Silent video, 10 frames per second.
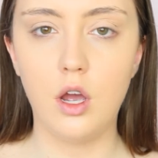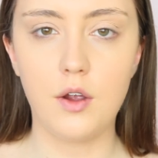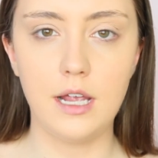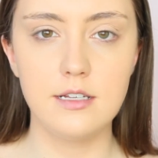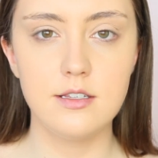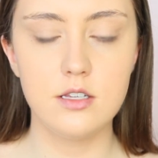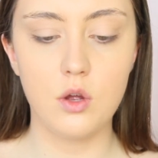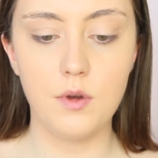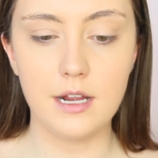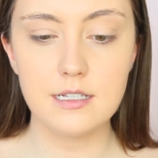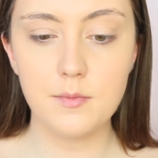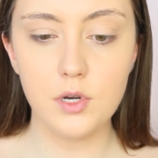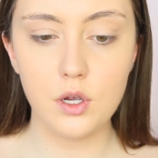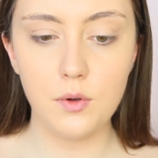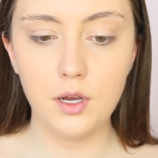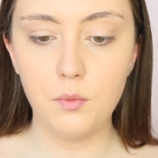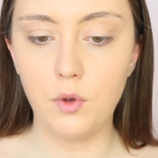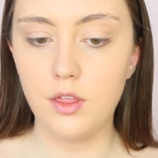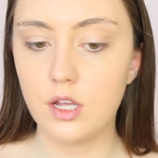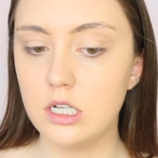Okay, so next I'm going to go in with